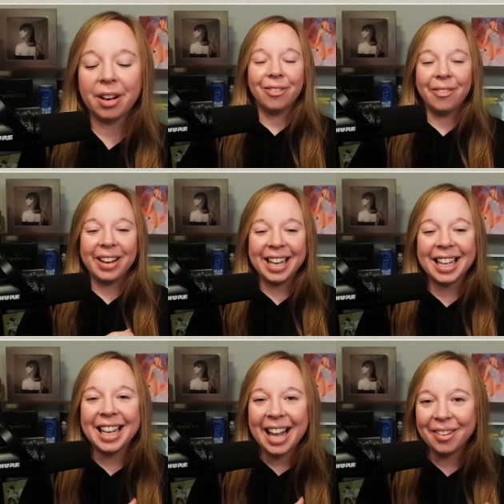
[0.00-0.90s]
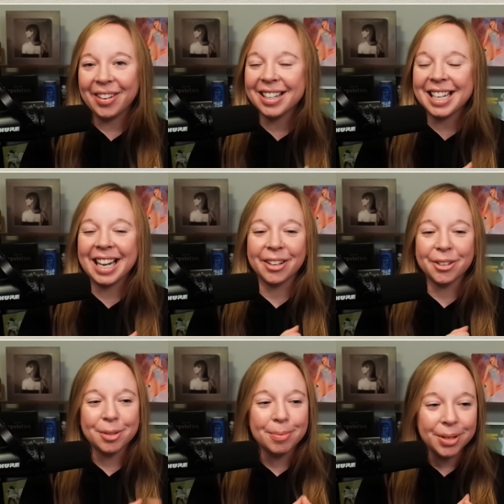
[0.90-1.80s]
We clown about
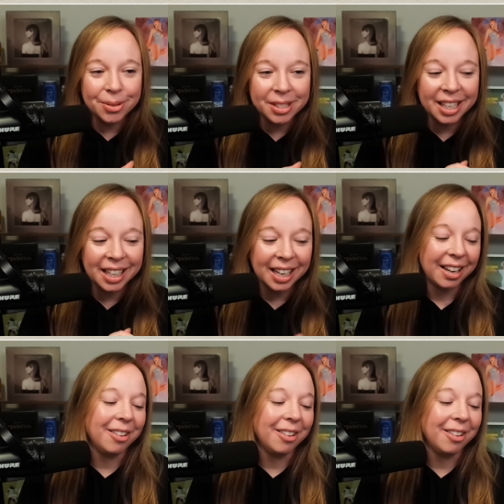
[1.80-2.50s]
Taylor's music.